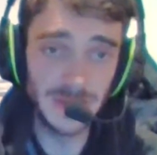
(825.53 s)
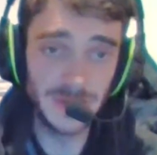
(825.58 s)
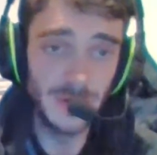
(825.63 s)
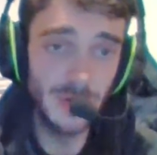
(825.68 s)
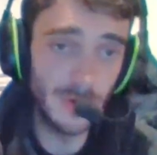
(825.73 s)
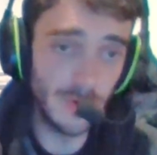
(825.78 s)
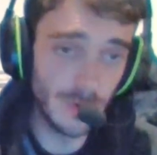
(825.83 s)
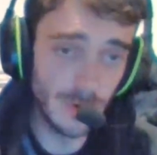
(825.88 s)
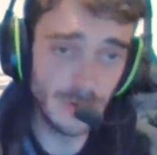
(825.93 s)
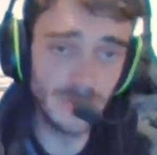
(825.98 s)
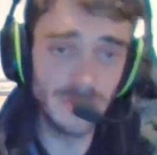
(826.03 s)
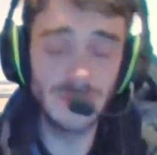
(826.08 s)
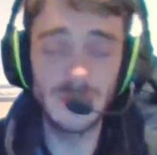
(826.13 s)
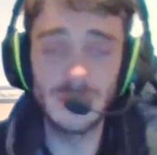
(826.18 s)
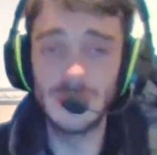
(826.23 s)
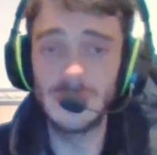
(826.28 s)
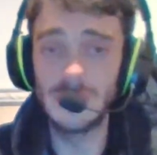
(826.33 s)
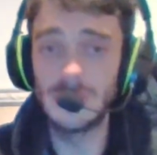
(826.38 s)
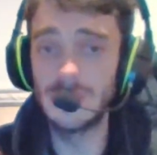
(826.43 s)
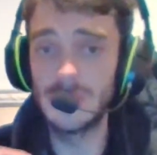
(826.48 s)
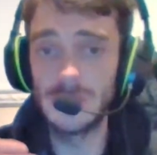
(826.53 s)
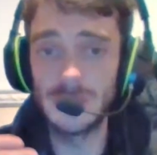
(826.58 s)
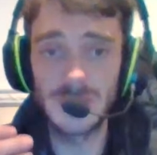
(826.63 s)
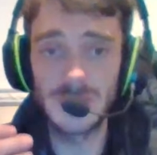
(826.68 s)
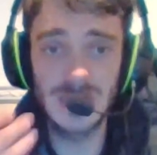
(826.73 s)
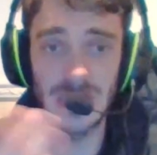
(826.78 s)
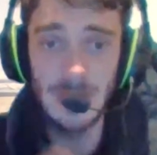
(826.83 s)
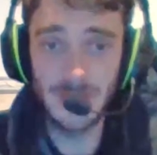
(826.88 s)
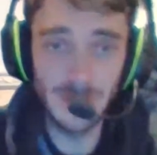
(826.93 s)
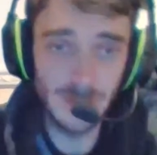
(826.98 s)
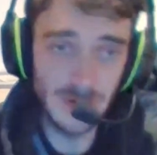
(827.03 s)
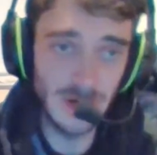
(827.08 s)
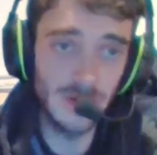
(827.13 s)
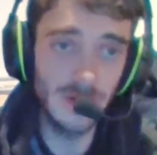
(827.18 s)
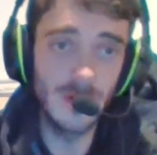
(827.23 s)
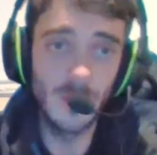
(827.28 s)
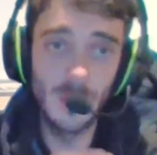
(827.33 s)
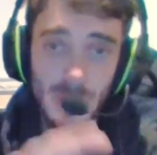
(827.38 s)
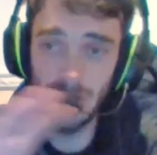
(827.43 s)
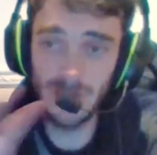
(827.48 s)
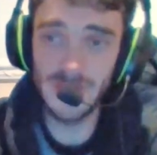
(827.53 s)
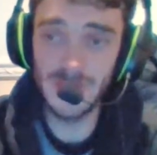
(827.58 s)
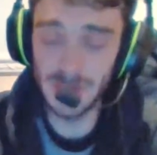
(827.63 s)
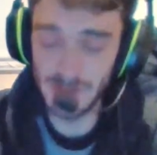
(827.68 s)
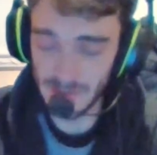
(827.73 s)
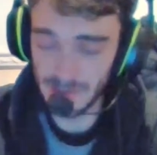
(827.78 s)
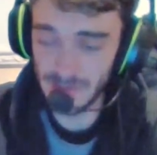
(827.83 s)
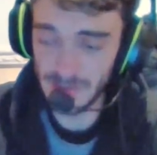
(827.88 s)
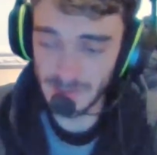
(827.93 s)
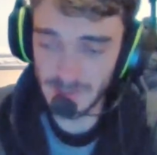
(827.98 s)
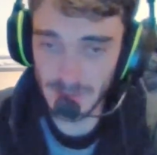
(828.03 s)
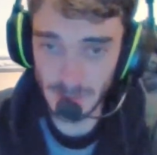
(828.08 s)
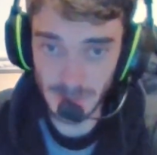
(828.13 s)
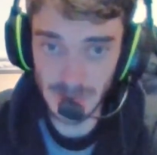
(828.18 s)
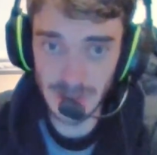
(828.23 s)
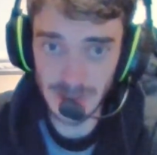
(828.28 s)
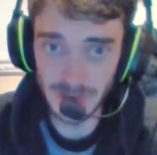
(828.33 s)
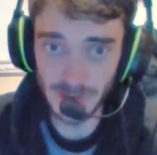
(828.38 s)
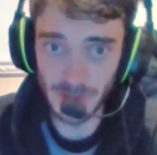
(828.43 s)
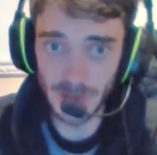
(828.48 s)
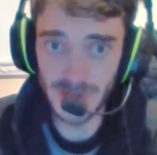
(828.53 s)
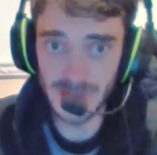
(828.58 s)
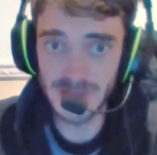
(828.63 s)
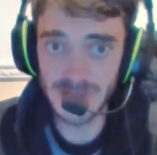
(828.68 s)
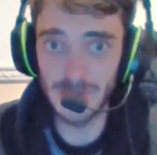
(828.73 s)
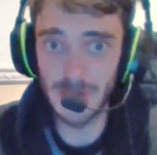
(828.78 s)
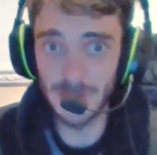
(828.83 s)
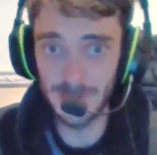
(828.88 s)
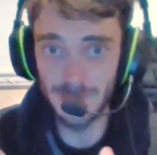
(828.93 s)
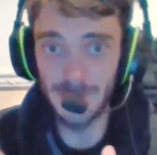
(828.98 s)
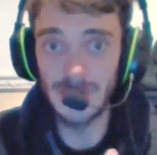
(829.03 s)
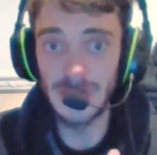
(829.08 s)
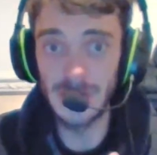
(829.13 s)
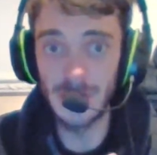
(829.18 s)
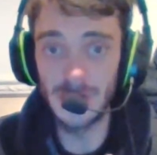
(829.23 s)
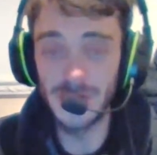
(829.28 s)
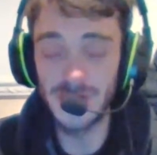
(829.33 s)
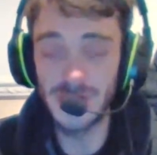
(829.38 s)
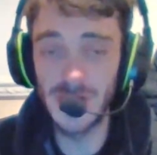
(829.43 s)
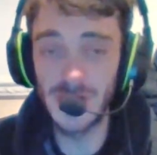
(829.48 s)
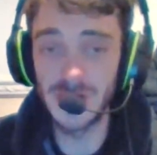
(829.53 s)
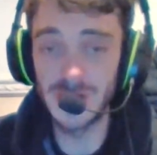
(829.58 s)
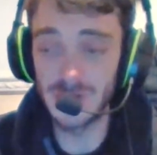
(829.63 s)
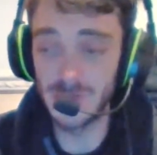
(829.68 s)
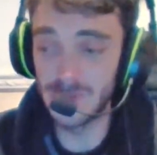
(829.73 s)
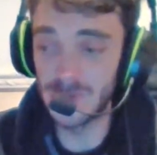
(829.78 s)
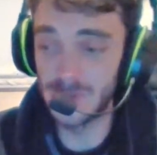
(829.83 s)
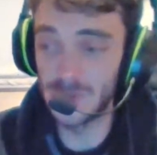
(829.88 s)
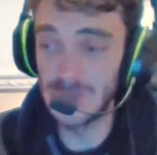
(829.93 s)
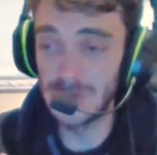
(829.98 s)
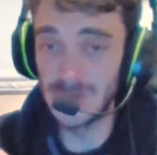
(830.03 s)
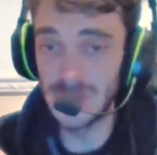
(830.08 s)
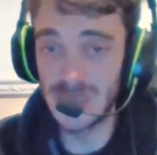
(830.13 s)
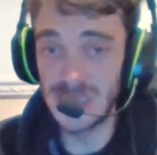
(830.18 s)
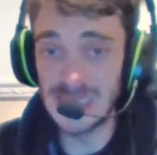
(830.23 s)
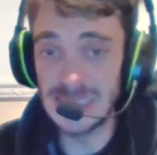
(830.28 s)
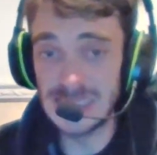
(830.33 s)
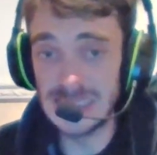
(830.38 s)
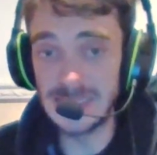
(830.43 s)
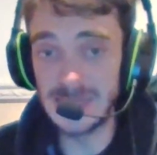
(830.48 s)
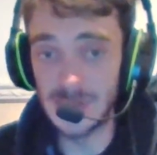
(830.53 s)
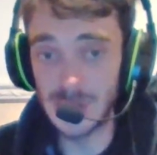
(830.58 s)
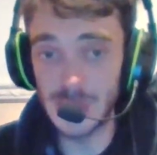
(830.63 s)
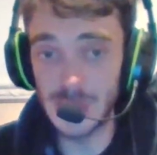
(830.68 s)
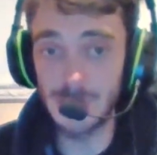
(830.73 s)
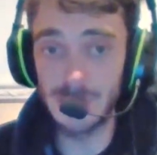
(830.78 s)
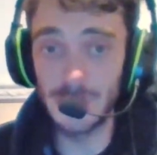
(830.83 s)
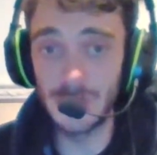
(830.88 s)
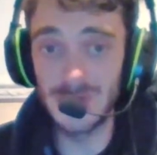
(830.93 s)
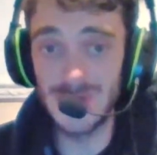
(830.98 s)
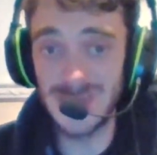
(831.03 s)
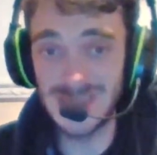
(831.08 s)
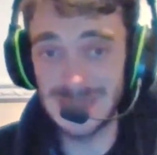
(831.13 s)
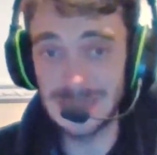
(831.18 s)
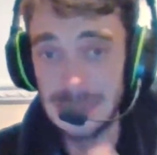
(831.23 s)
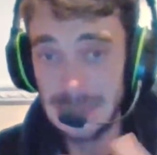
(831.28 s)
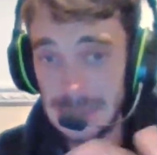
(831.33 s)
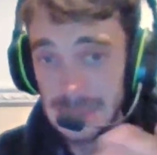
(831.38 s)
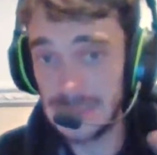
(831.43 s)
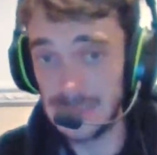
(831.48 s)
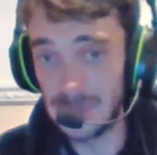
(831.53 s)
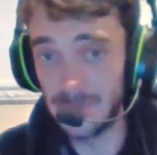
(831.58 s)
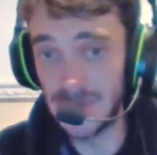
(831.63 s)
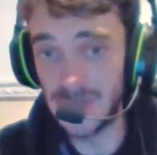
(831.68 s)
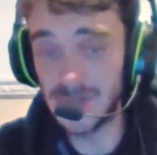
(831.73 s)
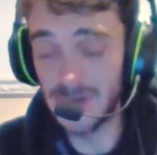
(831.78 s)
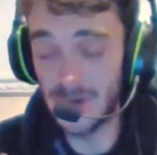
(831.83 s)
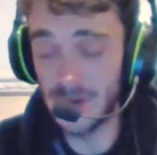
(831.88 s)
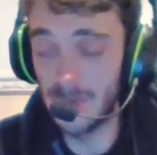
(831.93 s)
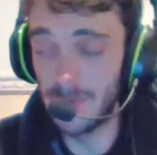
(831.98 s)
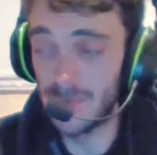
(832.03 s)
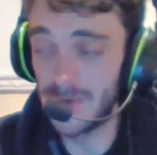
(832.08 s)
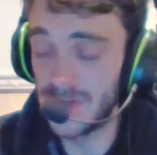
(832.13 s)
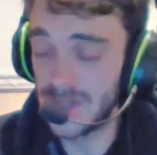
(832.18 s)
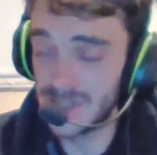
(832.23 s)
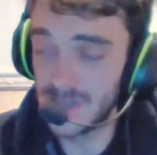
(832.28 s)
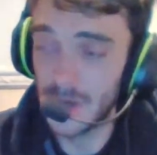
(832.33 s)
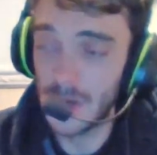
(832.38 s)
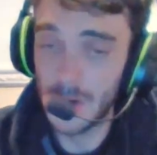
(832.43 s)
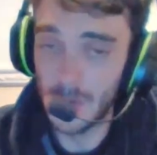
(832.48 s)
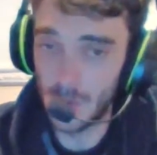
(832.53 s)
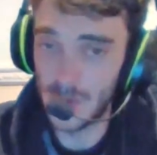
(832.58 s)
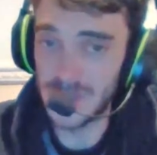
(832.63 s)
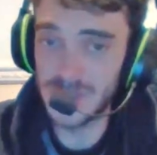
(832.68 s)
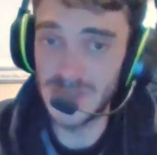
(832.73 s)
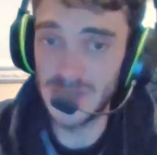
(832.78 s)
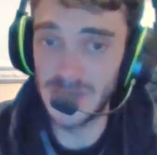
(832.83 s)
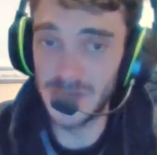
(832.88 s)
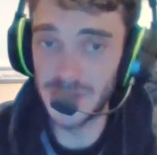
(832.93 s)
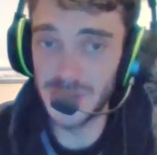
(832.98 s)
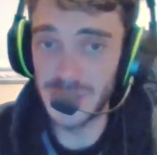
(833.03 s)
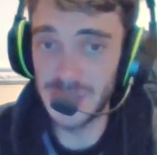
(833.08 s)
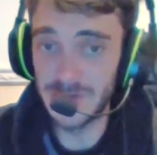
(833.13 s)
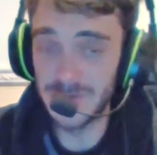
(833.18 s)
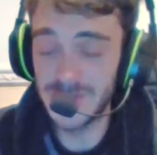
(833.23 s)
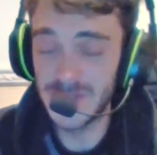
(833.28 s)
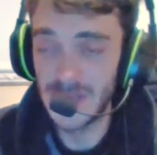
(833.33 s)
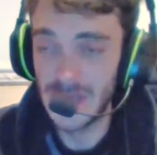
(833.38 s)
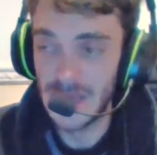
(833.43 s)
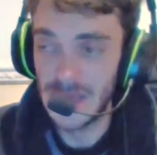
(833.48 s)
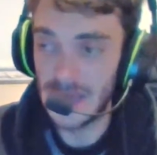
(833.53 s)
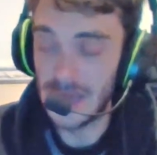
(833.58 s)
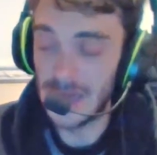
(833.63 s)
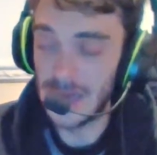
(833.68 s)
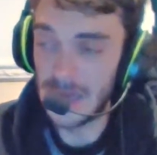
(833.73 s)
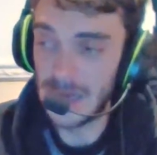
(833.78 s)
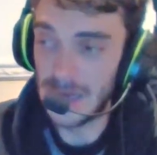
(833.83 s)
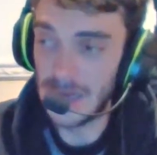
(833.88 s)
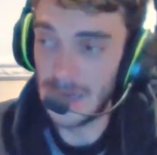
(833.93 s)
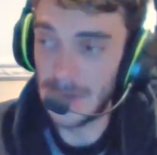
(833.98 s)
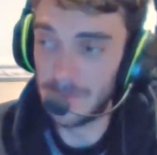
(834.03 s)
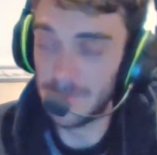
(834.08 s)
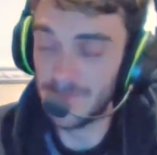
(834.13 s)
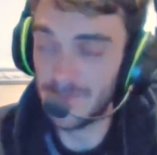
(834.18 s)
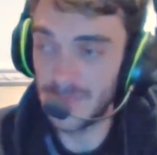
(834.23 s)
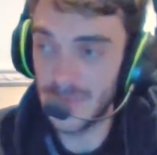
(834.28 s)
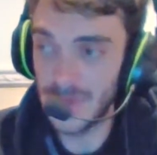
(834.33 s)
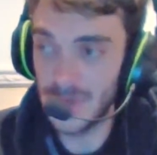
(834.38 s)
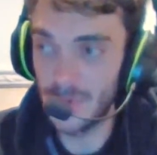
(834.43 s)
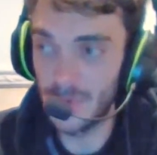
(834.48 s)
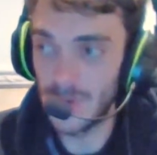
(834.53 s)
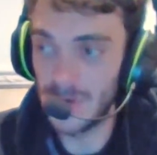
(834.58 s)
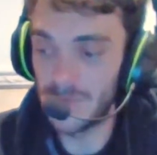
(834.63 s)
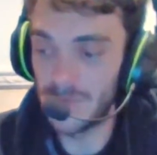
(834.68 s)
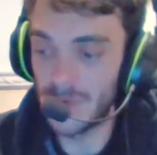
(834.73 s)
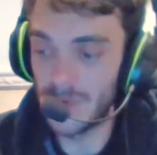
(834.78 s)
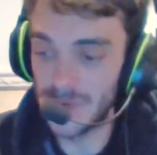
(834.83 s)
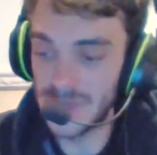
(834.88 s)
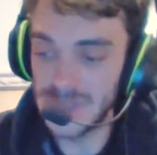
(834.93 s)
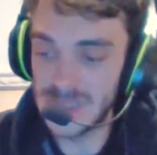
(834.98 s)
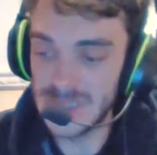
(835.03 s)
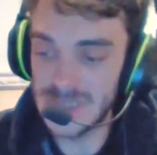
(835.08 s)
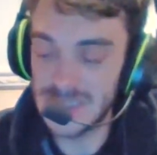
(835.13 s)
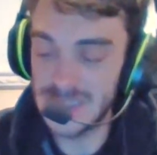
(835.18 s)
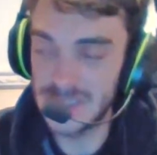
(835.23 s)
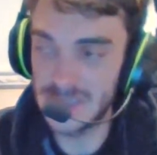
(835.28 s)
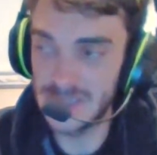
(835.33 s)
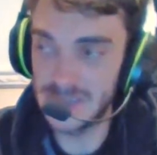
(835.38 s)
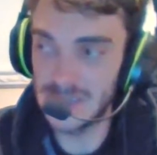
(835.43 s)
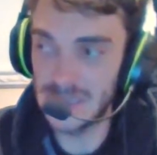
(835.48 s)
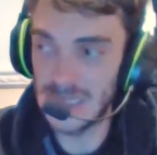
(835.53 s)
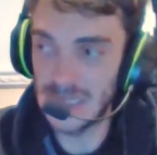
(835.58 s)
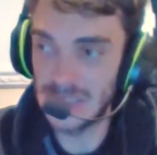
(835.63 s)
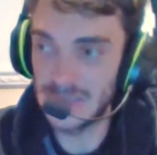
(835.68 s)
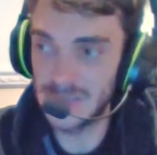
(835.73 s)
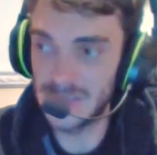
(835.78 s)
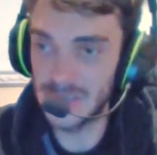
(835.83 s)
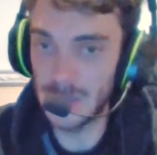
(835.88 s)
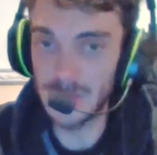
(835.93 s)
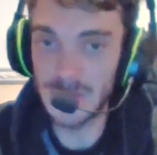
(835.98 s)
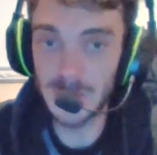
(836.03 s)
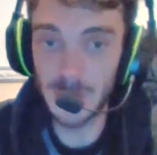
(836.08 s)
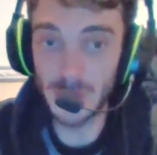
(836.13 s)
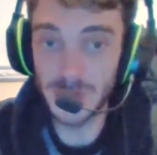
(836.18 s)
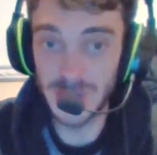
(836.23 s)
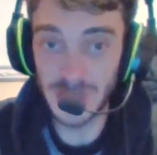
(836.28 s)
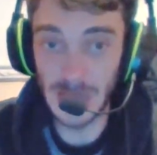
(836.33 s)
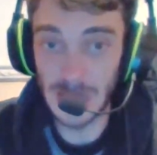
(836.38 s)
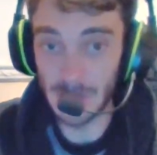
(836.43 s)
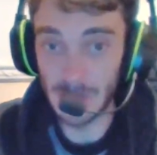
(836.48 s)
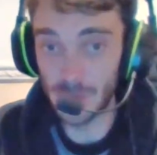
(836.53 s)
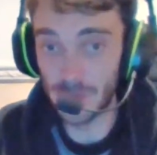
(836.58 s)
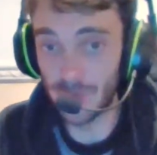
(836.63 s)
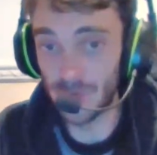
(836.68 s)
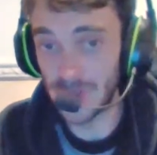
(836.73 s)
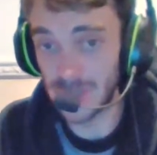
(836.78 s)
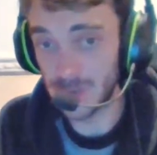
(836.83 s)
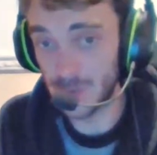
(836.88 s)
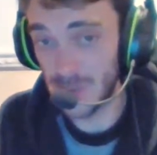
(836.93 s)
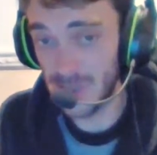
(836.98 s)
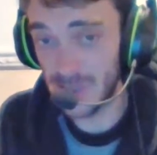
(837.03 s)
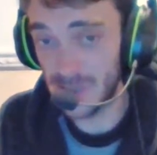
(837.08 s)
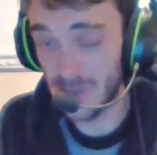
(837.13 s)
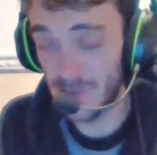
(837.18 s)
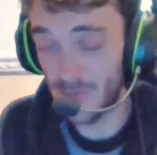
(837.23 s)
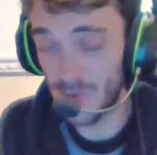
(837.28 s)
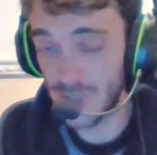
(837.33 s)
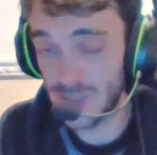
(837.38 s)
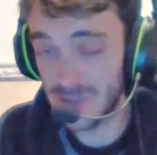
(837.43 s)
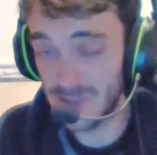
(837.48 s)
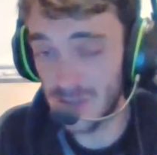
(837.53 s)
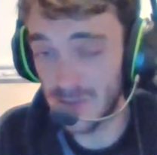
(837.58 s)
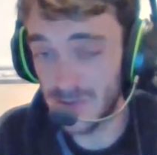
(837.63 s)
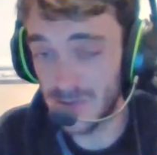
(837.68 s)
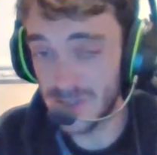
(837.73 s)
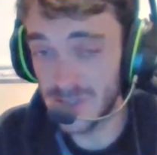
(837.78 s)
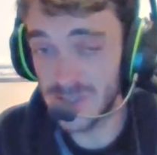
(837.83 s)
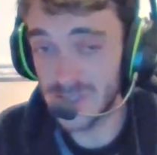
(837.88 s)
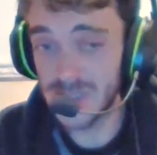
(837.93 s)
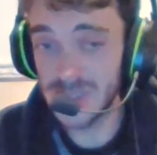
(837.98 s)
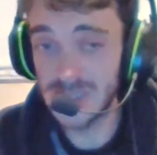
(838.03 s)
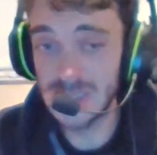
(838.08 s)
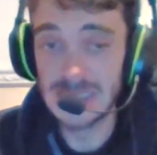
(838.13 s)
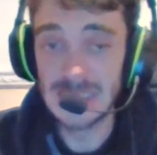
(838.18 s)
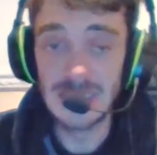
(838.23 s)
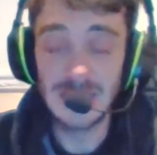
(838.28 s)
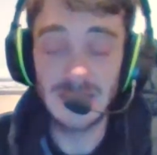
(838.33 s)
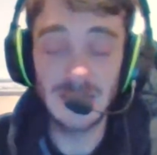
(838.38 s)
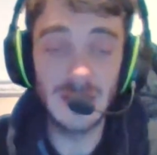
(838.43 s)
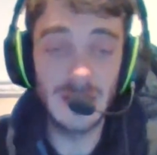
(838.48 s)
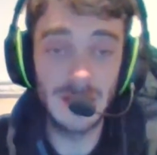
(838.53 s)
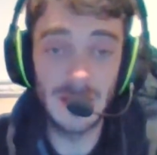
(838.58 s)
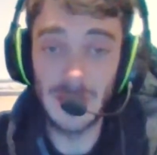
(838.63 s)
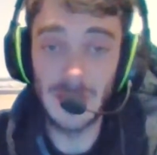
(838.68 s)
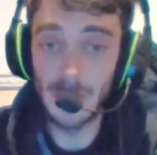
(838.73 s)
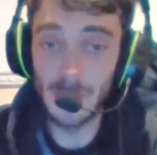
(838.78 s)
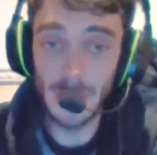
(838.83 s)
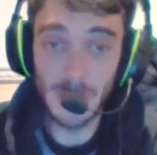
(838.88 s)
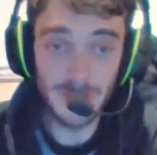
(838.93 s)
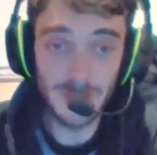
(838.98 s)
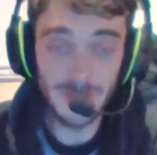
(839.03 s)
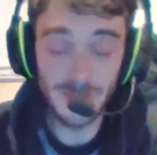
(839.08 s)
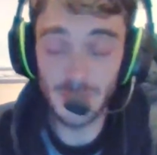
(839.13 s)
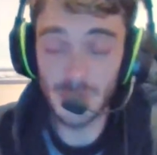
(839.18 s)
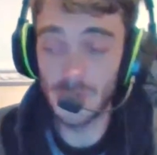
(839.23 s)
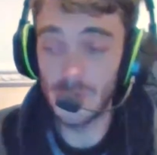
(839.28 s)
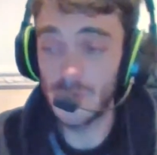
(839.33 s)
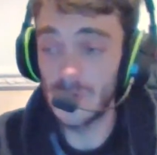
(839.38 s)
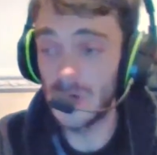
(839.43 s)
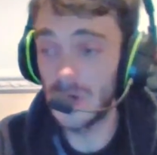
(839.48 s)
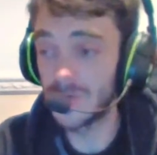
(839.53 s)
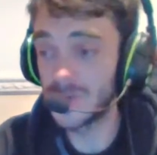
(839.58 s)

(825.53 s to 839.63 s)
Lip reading: Europe or South America, wherever the media rights are up for negotiation between the leagues and the sports and the media companies. We're seeing a shift. We've noticed that some sports are getting more free-to-air coverage than others than they were before.